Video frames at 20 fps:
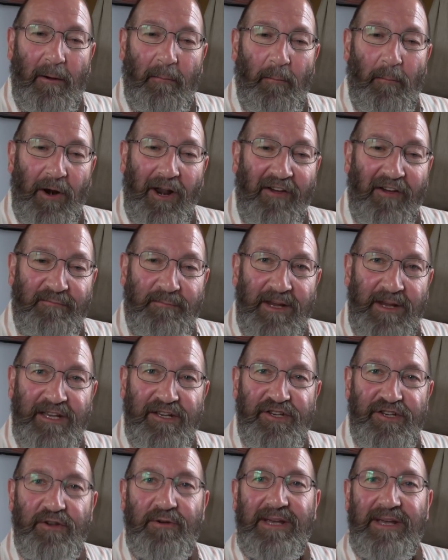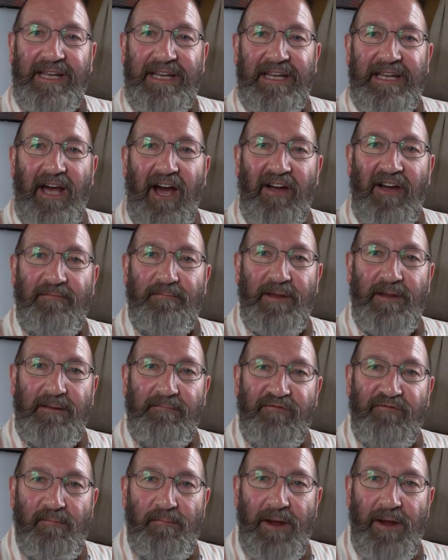What I've been doing, I've been
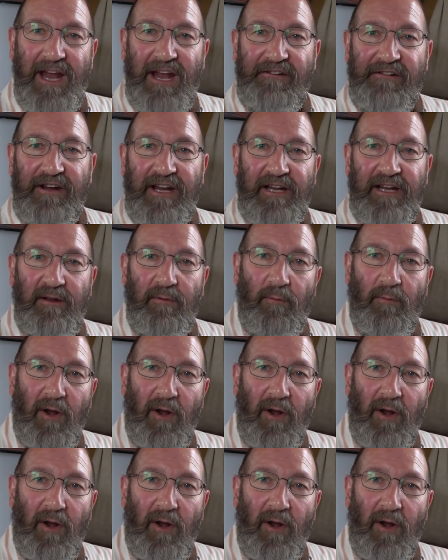preparing